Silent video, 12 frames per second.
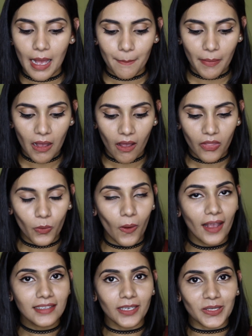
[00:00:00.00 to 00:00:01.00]
But
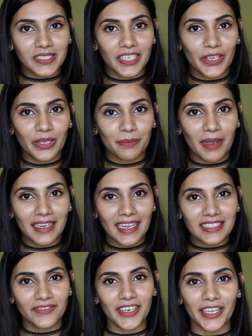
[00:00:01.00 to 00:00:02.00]
otherwise, I'll see you in my
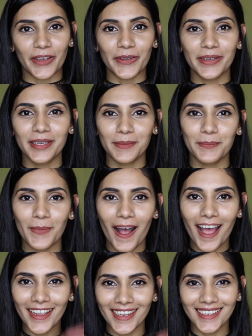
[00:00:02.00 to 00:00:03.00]
next video.
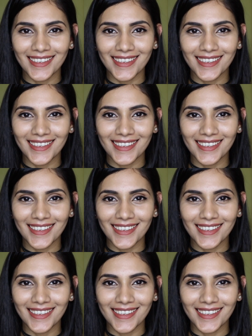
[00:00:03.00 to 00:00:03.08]
Bye!